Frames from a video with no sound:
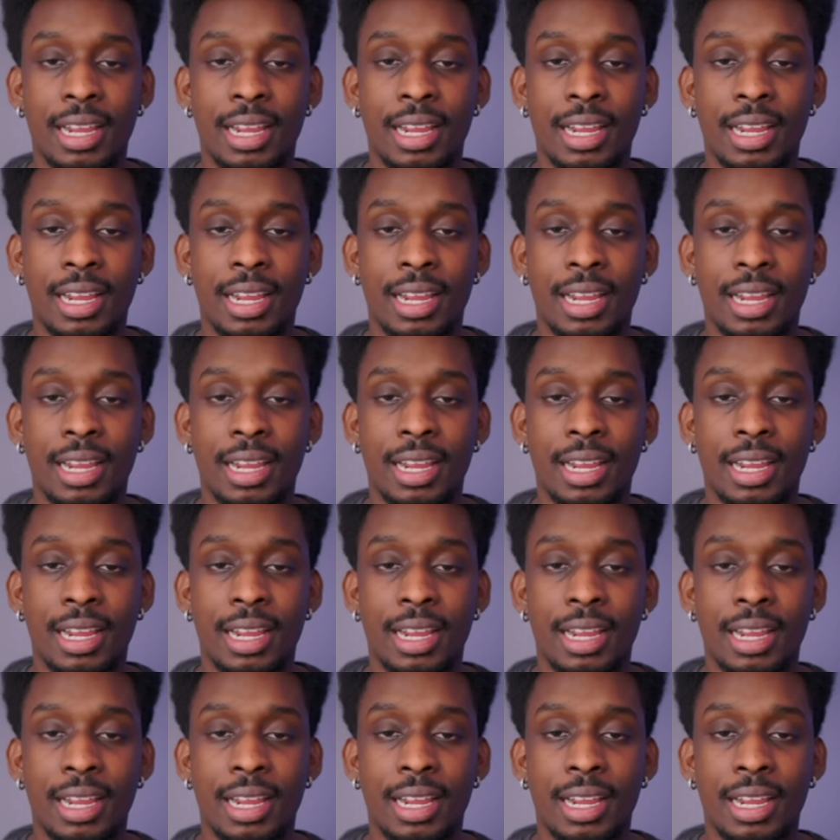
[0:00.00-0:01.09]

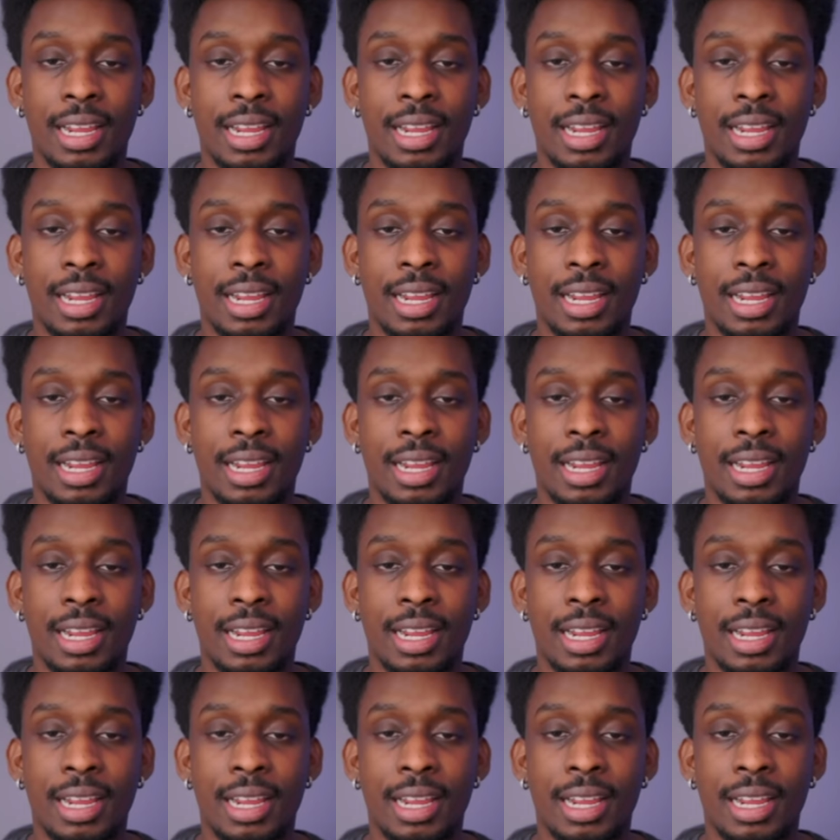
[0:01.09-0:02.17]

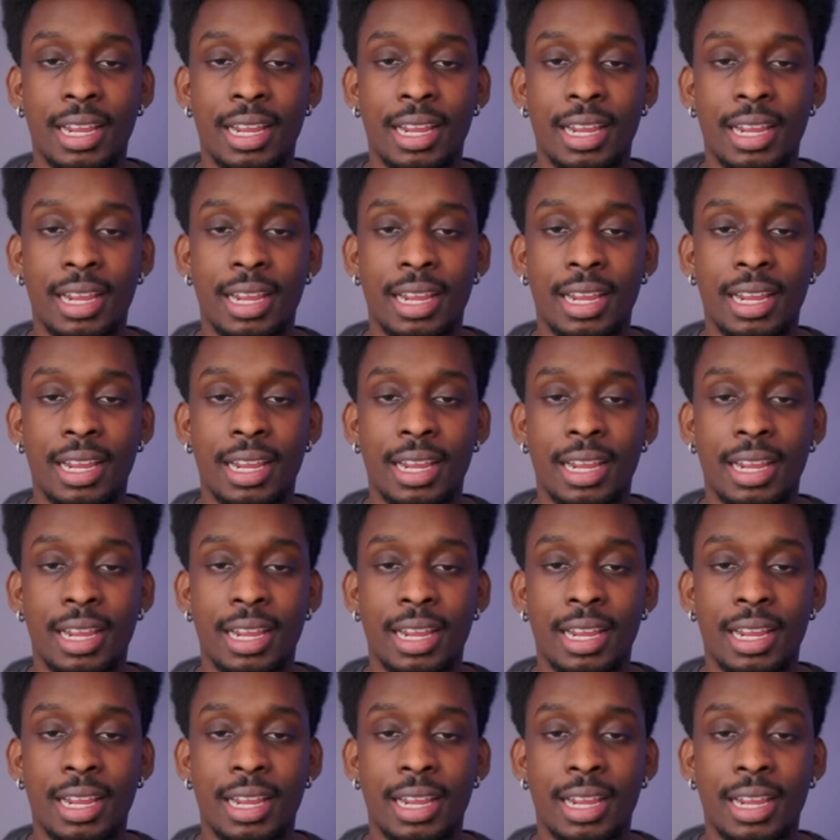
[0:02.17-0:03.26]

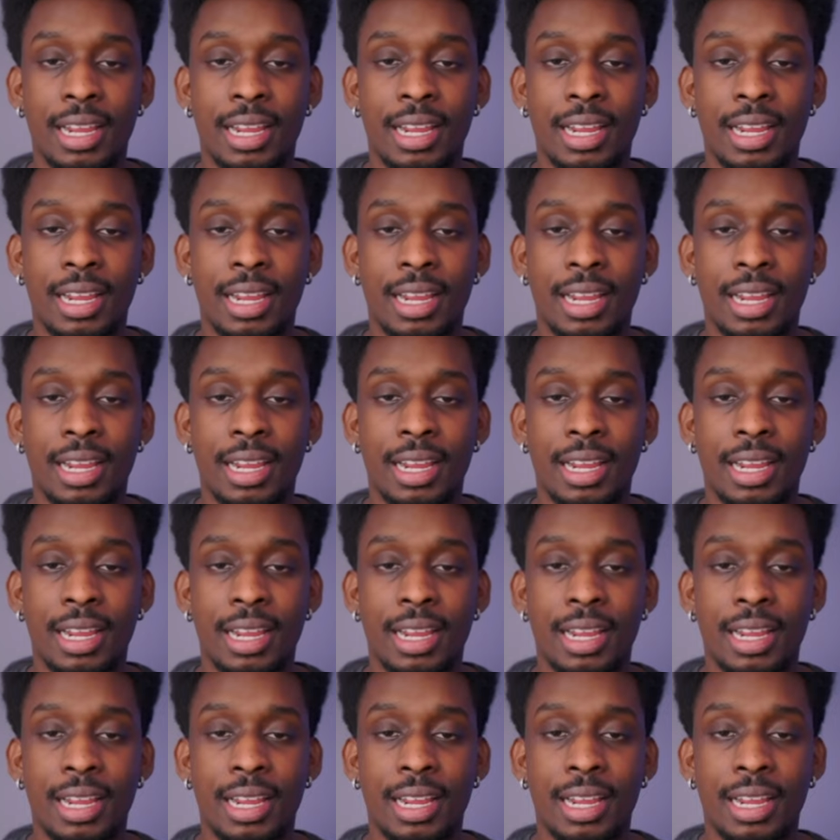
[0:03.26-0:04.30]
(silent)